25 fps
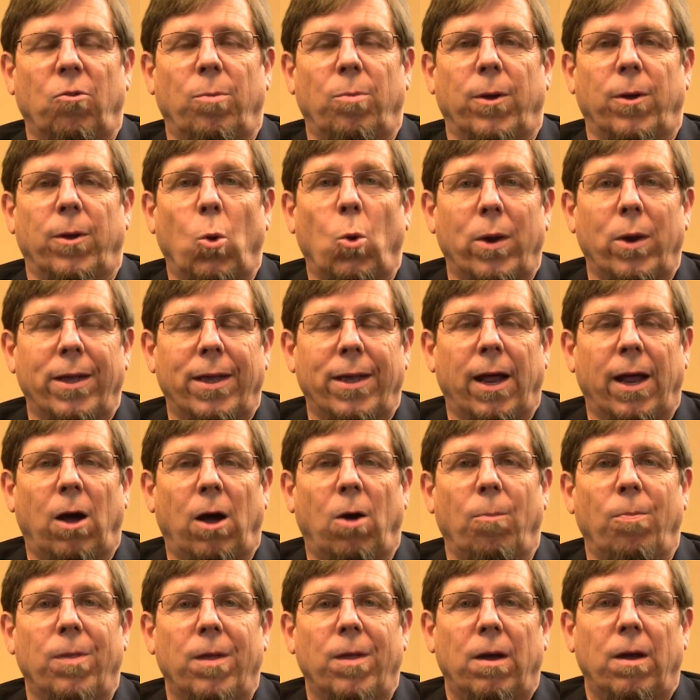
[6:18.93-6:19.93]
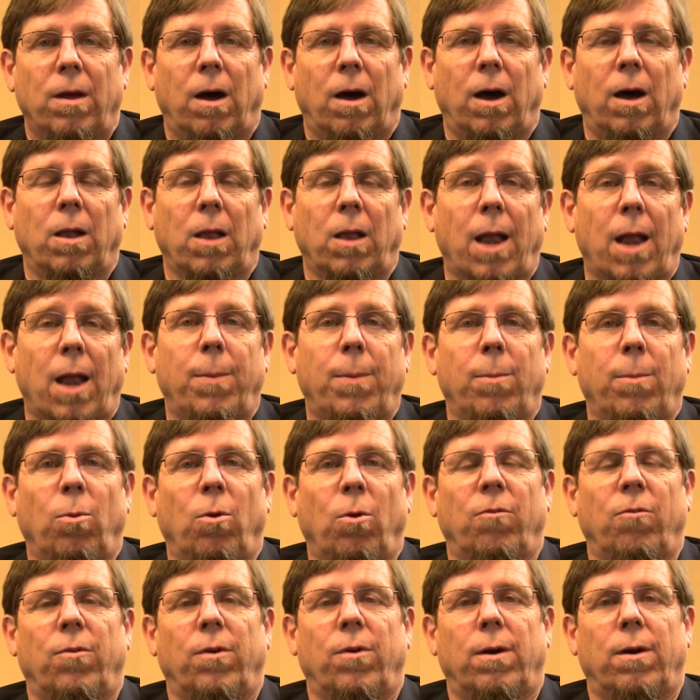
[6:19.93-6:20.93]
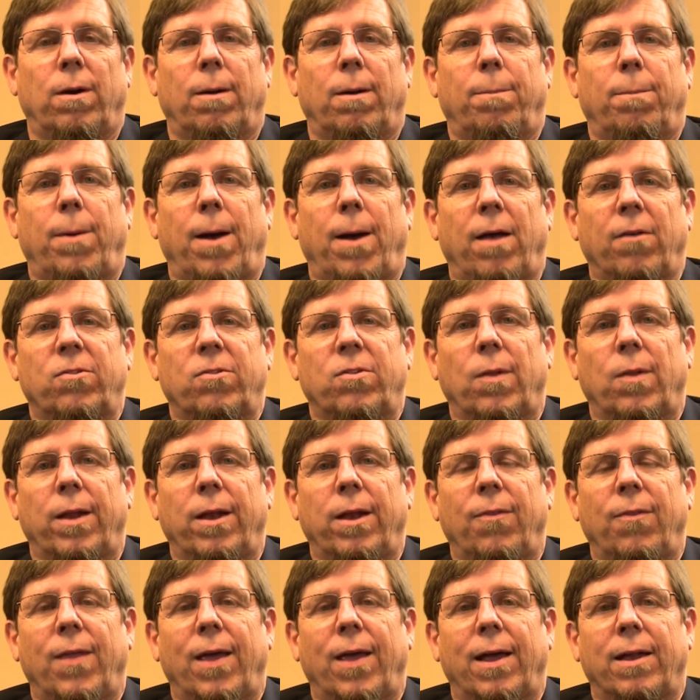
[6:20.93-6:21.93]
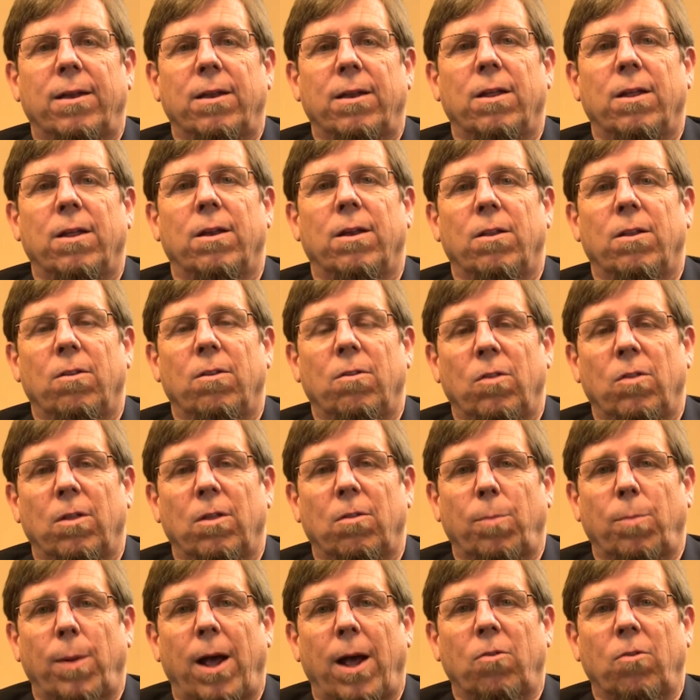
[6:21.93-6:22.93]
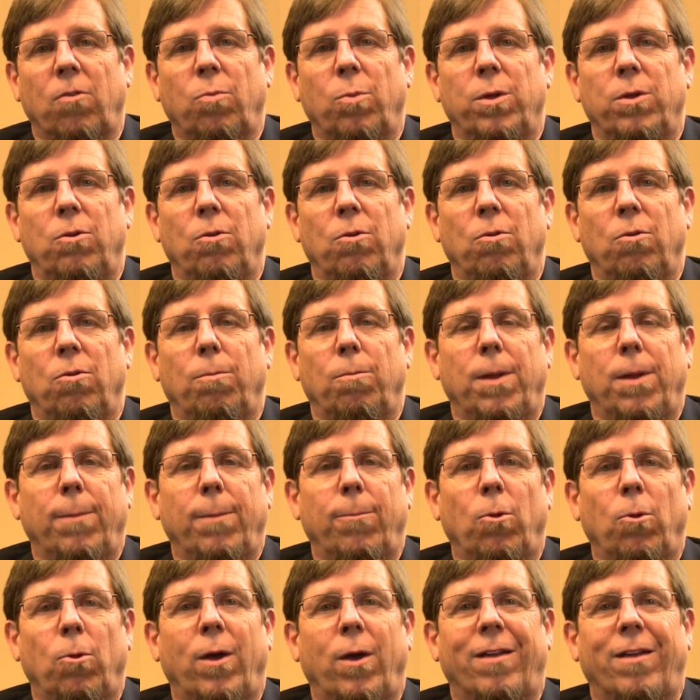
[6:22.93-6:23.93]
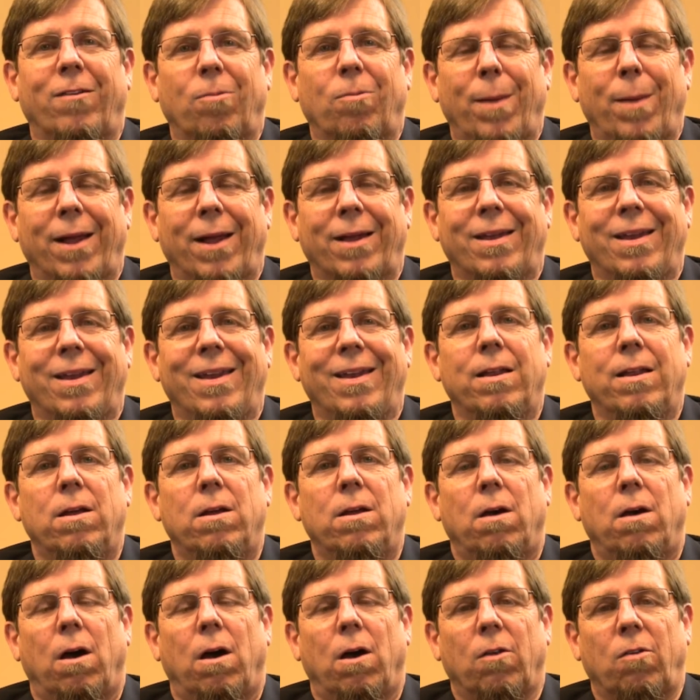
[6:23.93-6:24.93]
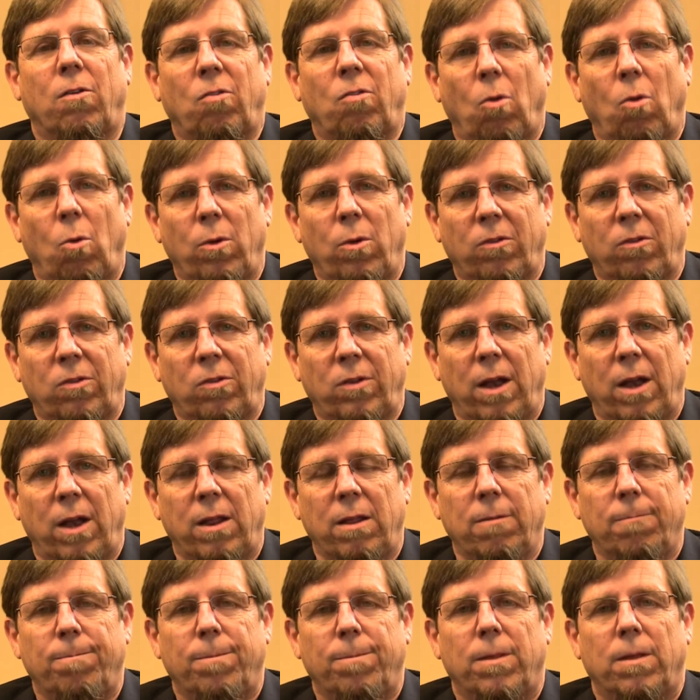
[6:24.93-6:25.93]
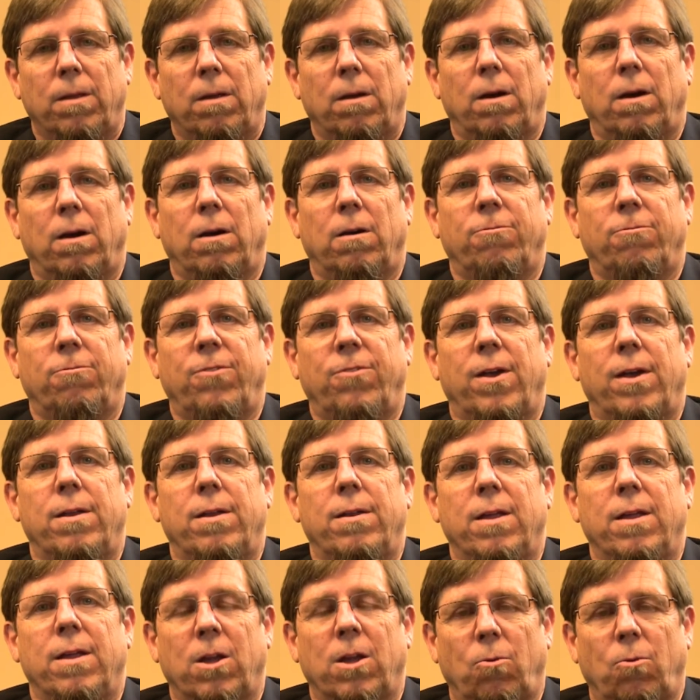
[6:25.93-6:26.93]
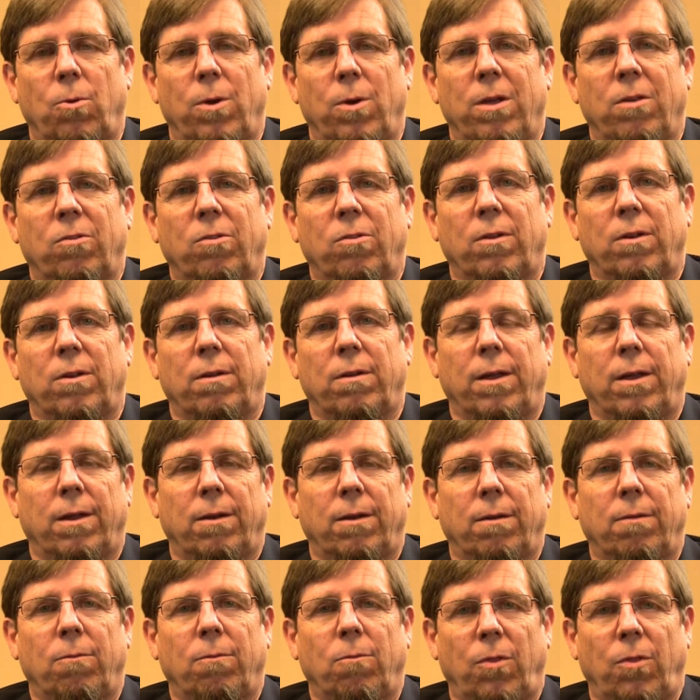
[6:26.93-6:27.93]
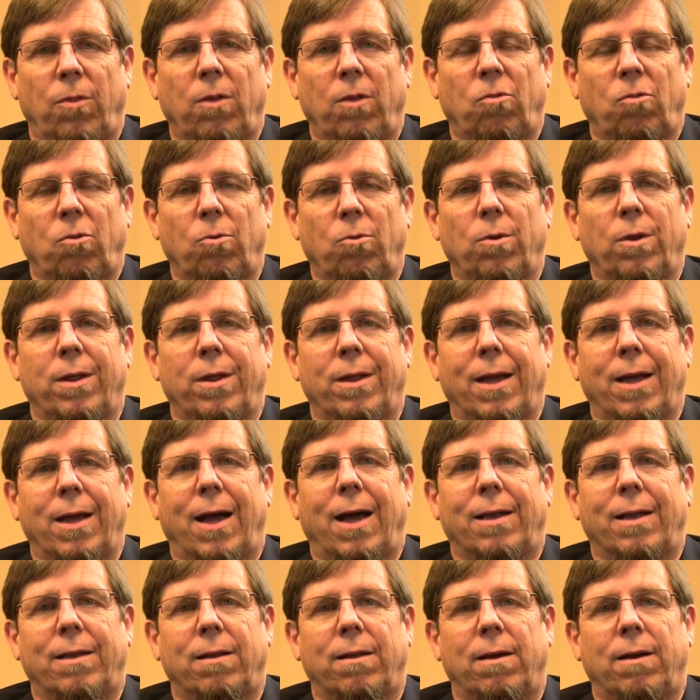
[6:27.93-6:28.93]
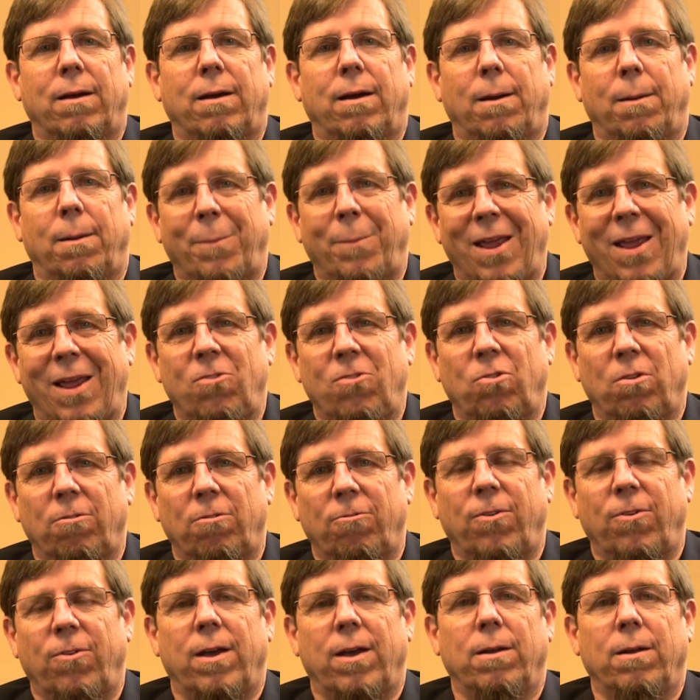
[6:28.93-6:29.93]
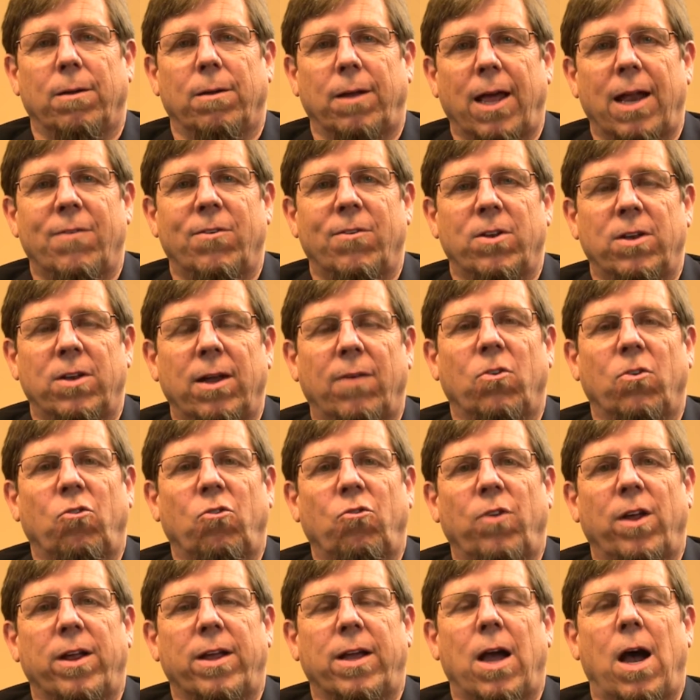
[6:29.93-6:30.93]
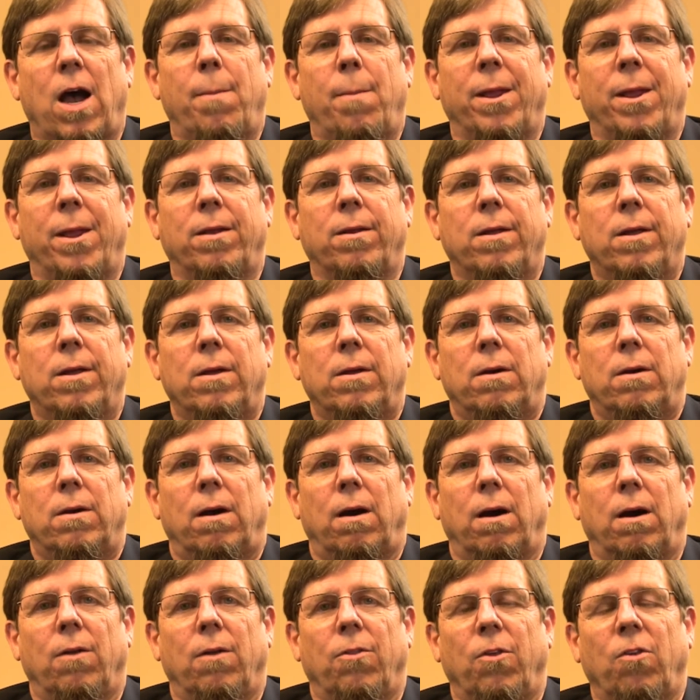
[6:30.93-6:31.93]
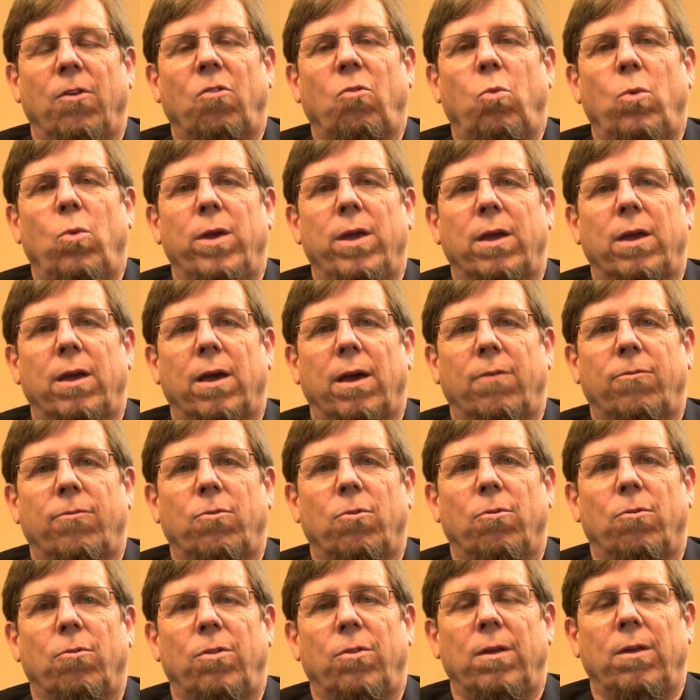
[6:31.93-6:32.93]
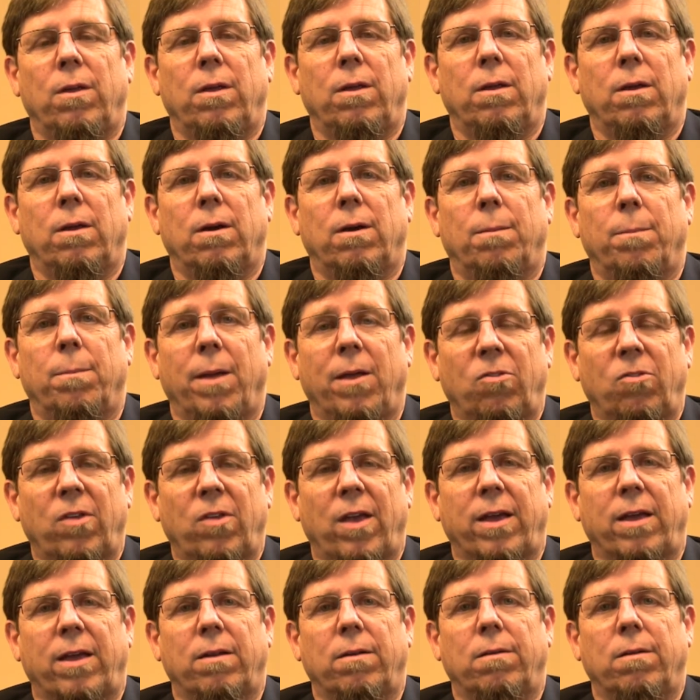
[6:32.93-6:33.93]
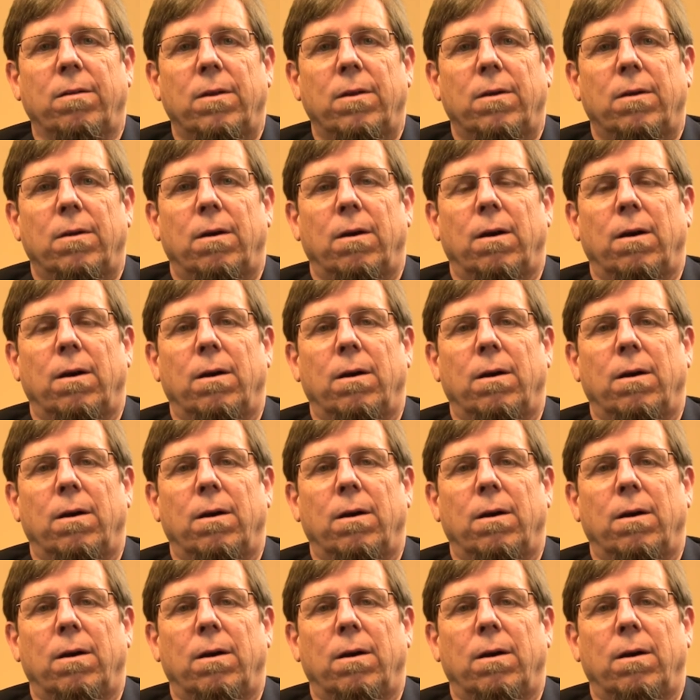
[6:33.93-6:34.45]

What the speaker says: instrument going down. A lot of people have postulated that it's possibly due to people expecting a slow and steady Fed increase, and they certainly got a patient Fed, a kind of a dovish Fed comment this week after the May 2nd